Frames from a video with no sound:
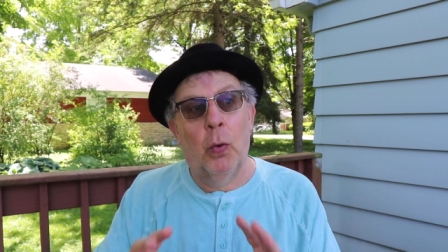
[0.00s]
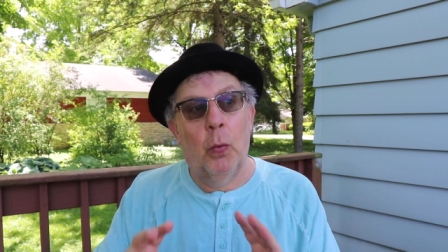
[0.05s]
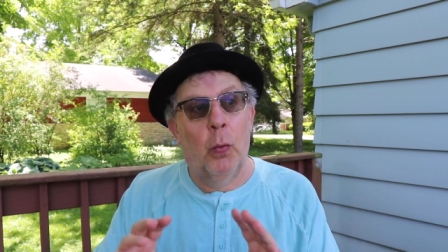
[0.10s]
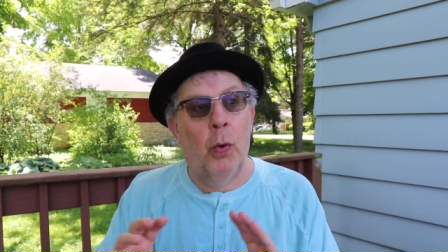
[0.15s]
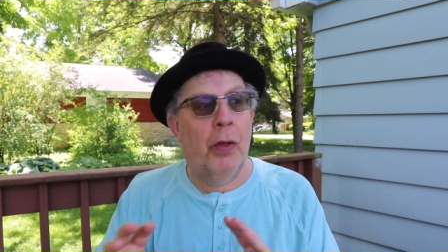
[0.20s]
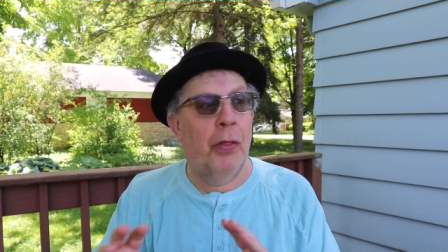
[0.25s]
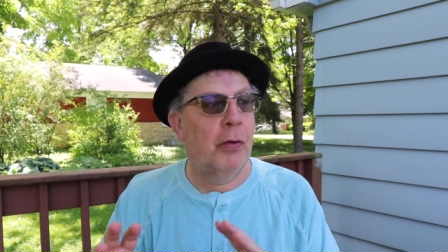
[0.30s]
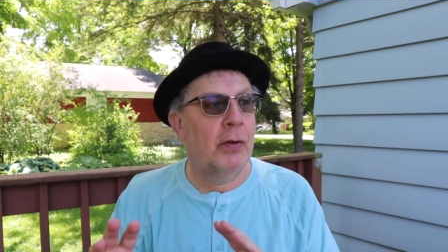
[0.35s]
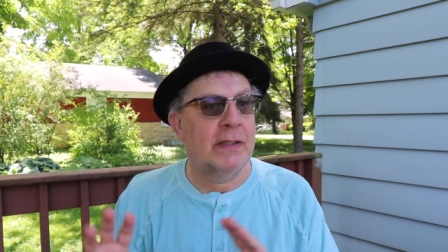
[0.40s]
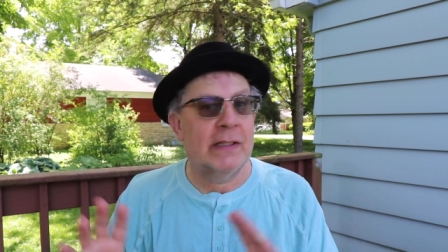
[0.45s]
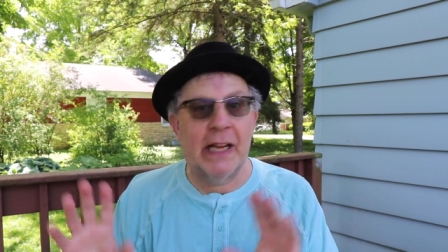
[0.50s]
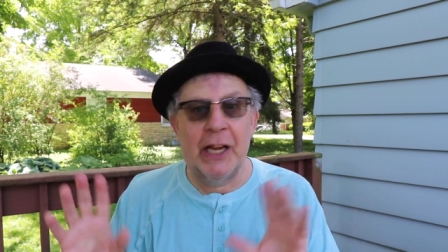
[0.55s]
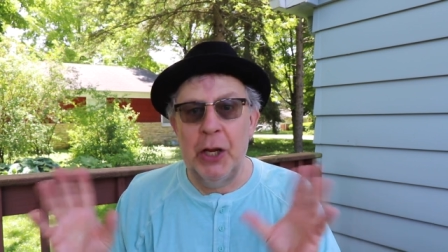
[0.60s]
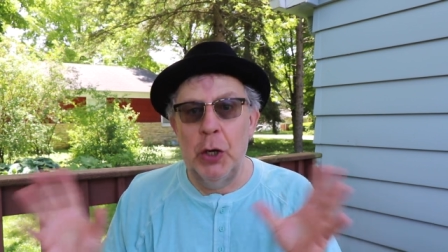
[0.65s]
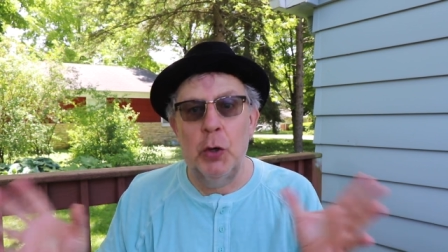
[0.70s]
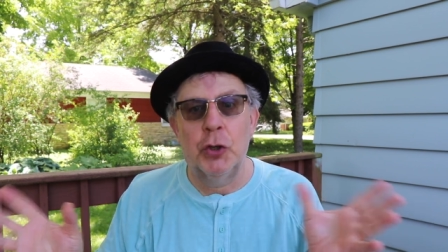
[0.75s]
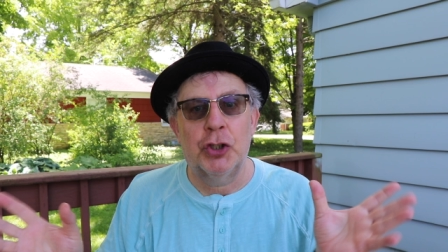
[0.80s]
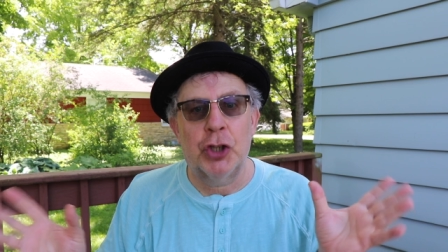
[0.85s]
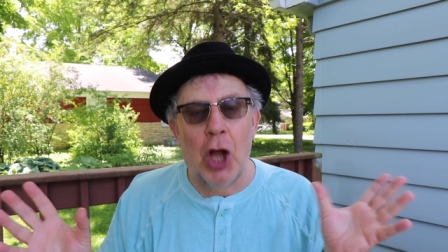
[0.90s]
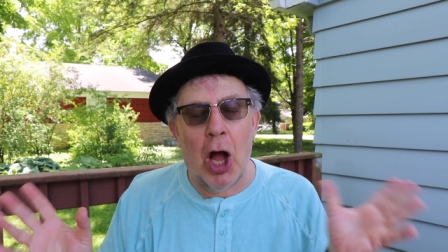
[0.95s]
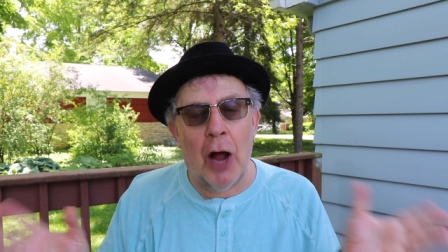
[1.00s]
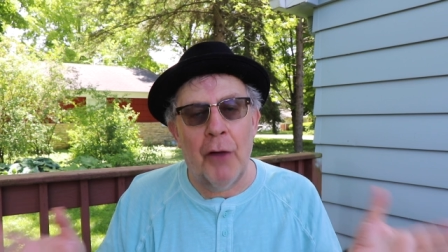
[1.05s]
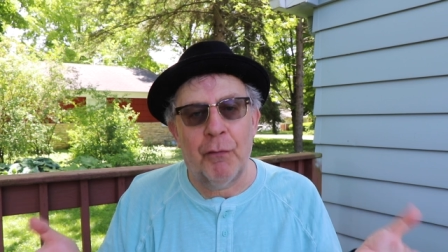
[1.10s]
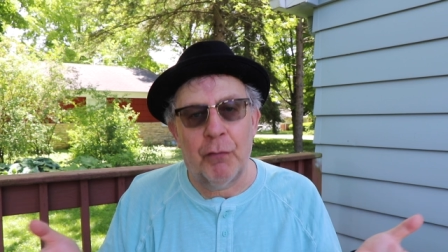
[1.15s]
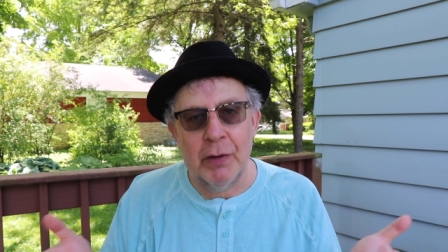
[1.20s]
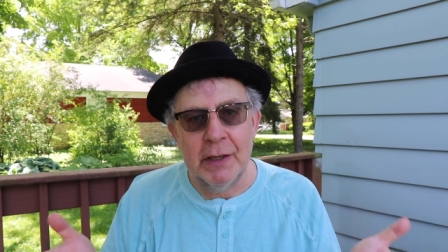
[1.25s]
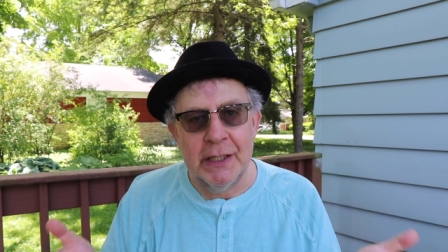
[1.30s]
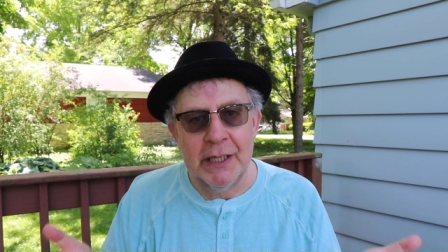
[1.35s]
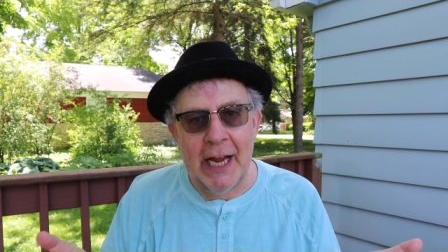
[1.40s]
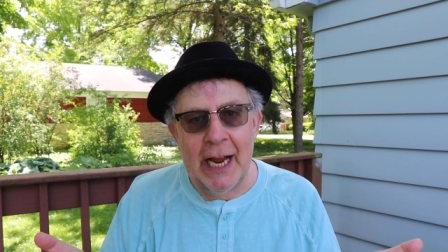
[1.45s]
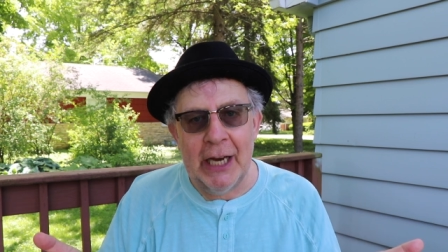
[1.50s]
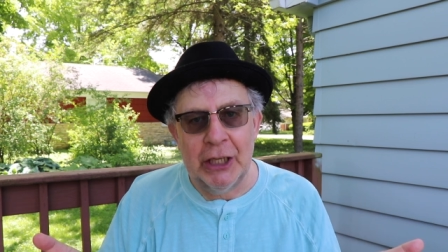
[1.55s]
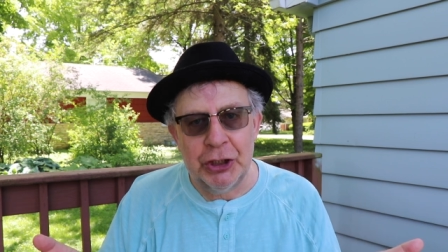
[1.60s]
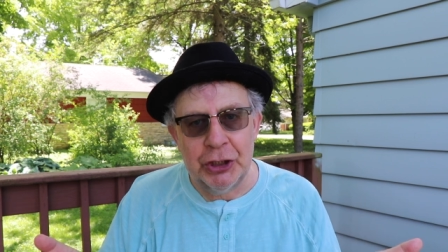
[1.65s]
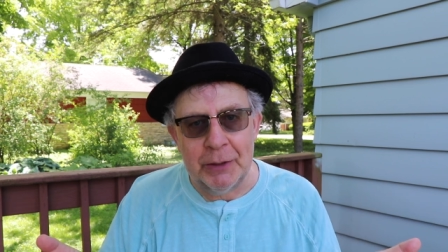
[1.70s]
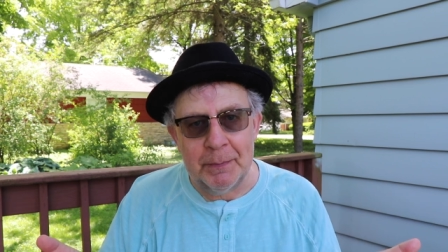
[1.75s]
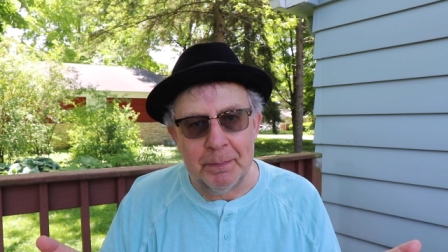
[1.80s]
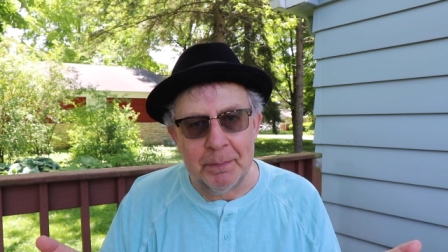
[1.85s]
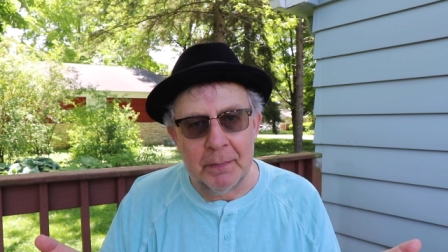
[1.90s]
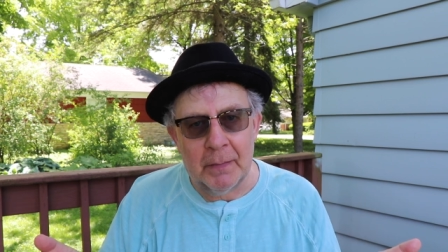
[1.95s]
where there's a huge
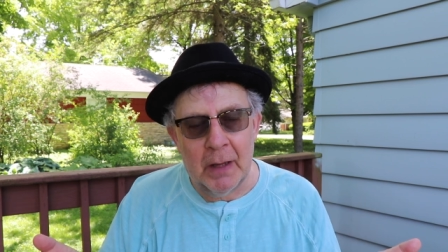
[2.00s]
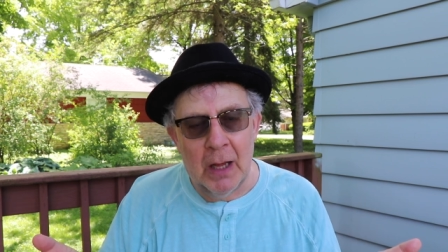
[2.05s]
confrontation.